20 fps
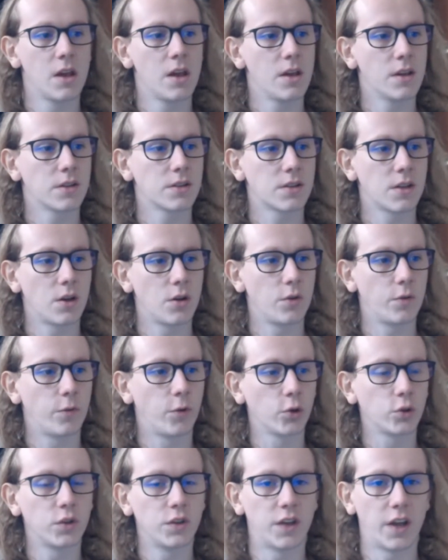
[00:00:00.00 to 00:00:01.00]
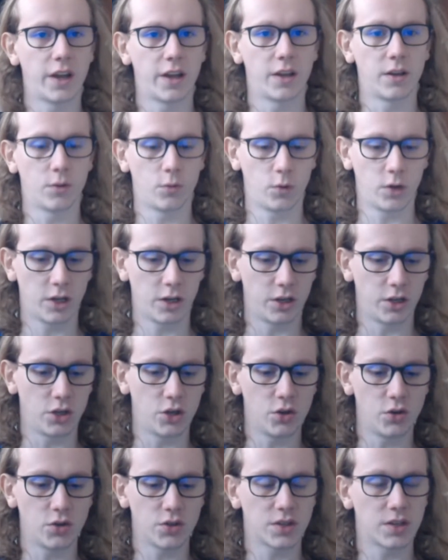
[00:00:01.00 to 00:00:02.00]
so for today, we're gonna
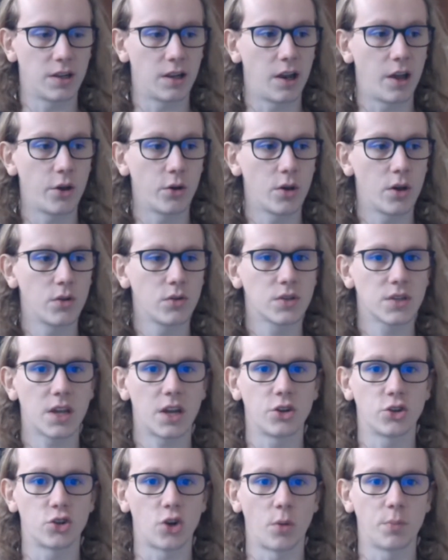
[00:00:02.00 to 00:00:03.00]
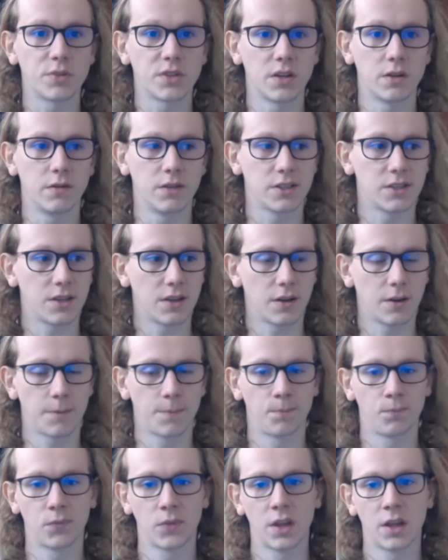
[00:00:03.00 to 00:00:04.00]
use logos and drop servicing.
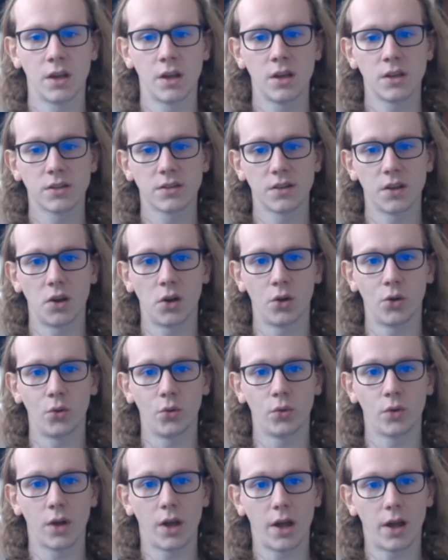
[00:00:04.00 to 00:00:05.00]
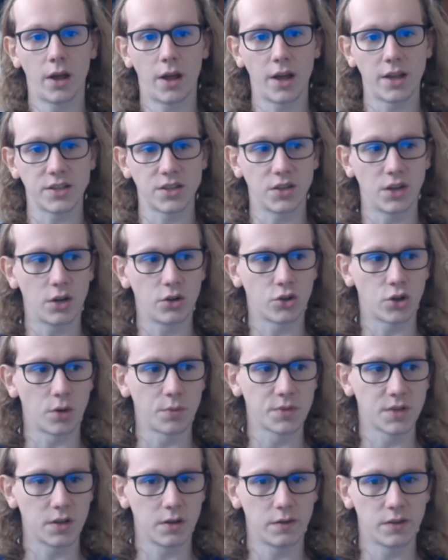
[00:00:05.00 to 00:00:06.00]
So as you know, drop
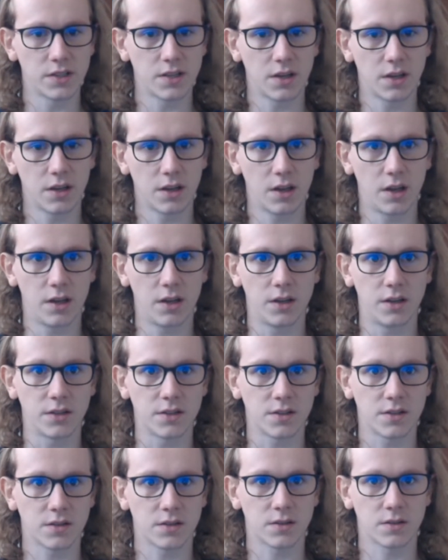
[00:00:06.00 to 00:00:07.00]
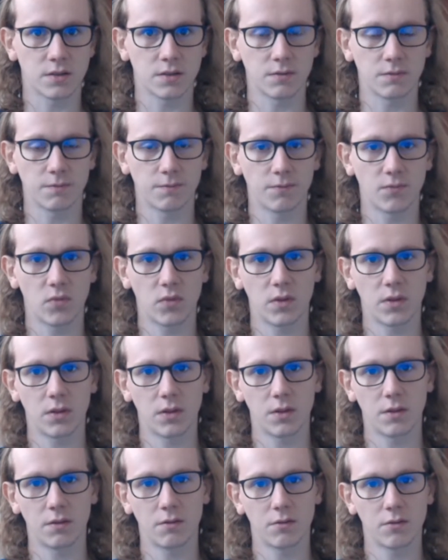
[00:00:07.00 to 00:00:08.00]
servicing is,
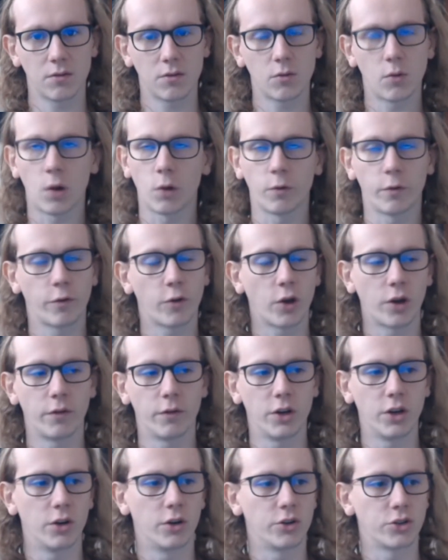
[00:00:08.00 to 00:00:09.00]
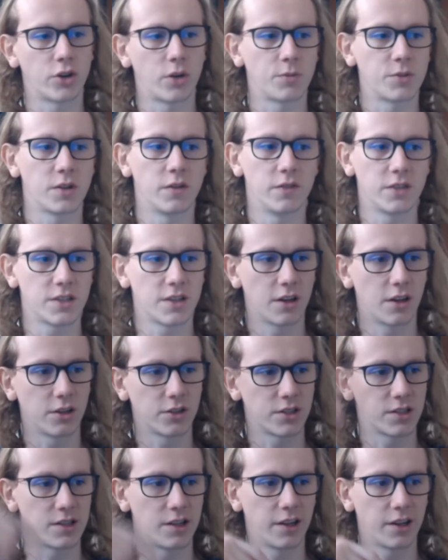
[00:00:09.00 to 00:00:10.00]
well, we've got a video on drop servicing. I'll
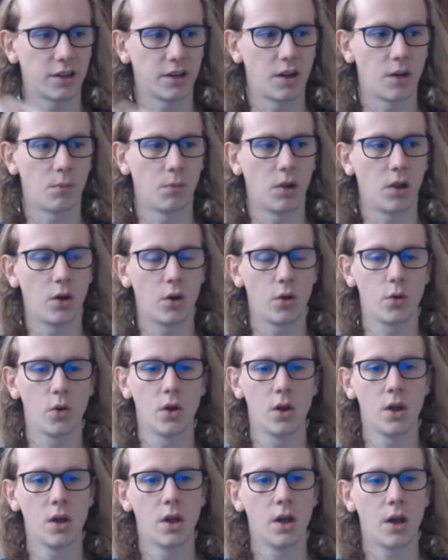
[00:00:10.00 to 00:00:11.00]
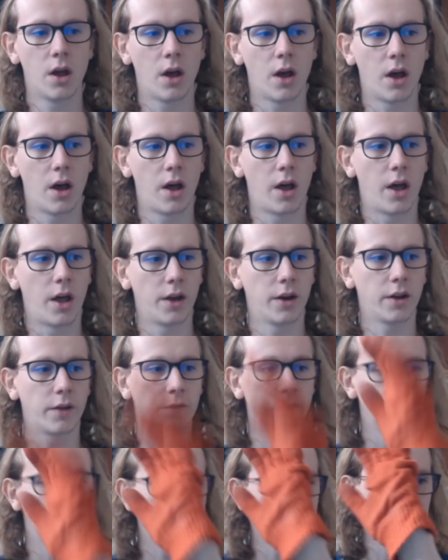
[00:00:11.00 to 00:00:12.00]
just link it down below. And if
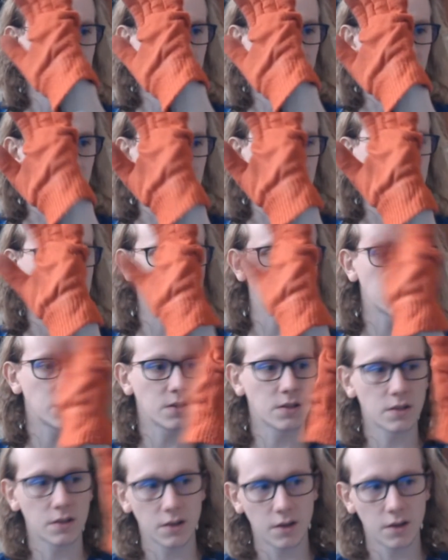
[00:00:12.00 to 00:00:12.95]
you see this,